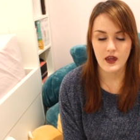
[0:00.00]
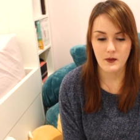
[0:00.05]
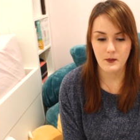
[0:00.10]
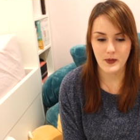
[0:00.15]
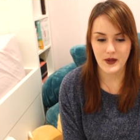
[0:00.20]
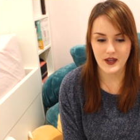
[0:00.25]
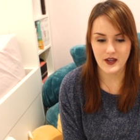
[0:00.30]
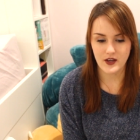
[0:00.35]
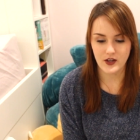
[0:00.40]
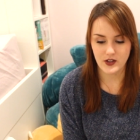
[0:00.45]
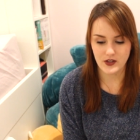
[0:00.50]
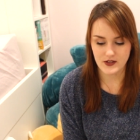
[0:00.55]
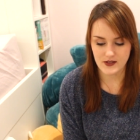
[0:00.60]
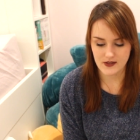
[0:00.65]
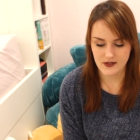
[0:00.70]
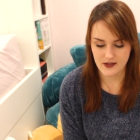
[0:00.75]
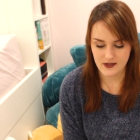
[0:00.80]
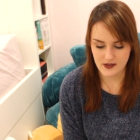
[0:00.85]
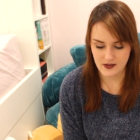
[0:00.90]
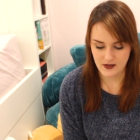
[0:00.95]

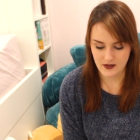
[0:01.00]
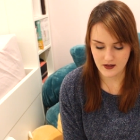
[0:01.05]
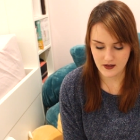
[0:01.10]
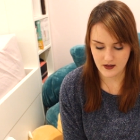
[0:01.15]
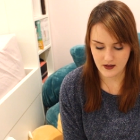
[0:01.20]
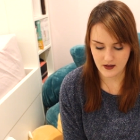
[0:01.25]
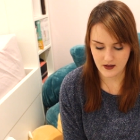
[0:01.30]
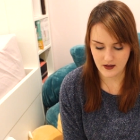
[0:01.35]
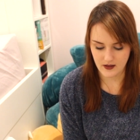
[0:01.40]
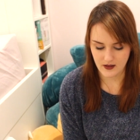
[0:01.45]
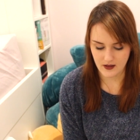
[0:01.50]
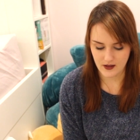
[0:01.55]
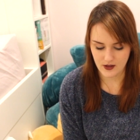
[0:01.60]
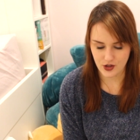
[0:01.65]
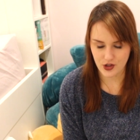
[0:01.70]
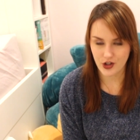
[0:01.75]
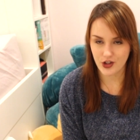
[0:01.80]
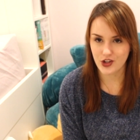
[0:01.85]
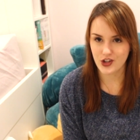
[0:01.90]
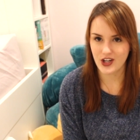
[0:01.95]
because
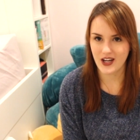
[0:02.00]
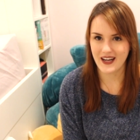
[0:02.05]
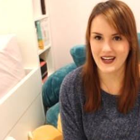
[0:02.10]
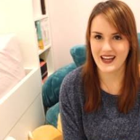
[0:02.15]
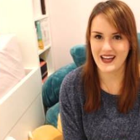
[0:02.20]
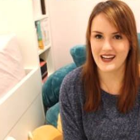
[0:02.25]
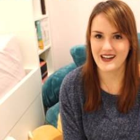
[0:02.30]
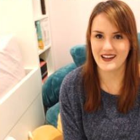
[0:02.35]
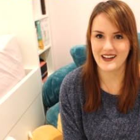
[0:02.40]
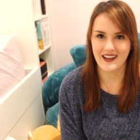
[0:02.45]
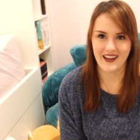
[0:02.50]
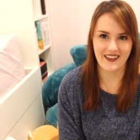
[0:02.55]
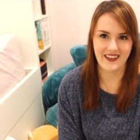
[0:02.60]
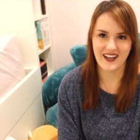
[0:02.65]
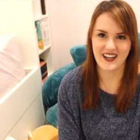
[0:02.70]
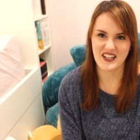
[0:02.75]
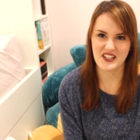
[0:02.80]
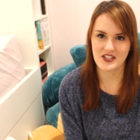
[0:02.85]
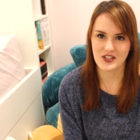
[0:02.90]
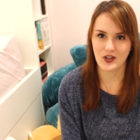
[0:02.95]
you know you can eat it and
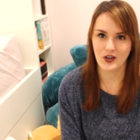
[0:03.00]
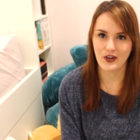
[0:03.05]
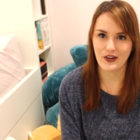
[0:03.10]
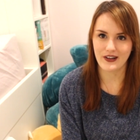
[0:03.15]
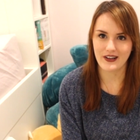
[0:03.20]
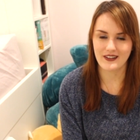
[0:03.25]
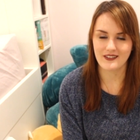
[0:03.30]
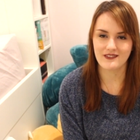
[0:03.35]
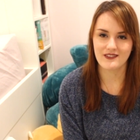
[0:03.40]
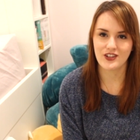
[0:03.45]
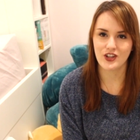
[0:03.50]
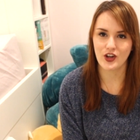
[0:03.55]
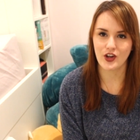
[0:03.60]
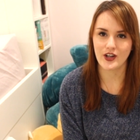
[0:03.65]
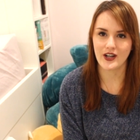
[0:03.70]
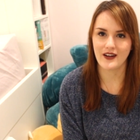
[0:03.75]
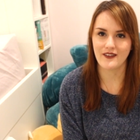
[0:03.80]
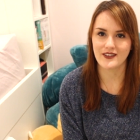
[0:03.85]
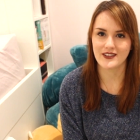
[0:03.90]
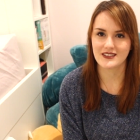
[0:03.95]
then it's gone and you
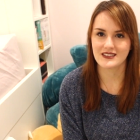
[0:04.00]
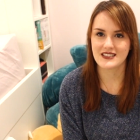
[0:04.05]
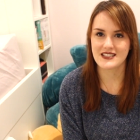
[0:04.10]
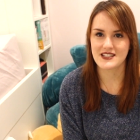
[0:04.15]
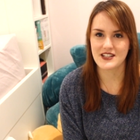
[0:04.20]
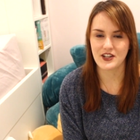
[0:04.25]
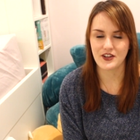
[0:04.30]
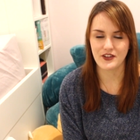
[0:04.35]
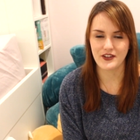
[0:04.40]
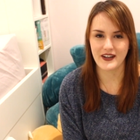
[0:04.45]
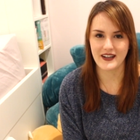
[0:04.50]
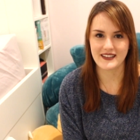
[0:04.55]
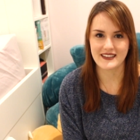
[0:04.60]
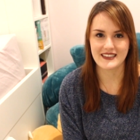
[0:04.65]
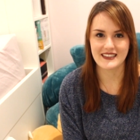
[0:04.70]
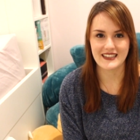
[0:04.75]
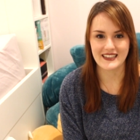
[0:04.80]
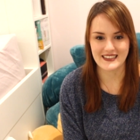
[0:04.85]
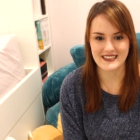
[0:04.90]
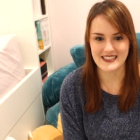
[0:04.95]
don't have it sitting around
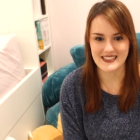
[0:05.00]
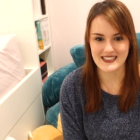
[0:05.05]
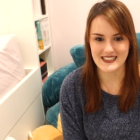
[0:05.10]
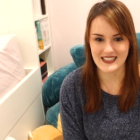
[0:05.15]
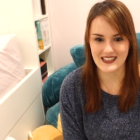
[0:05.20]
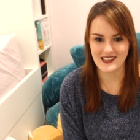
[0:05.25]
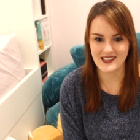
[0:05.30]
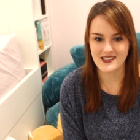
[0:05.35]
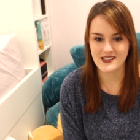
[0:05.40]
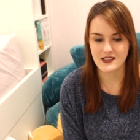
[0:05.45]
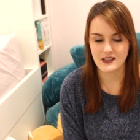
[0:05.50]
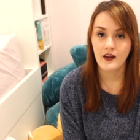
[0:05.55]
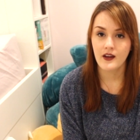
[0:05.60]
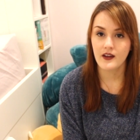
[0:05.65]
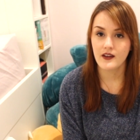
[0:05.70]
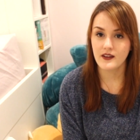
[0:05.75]
collecting dust.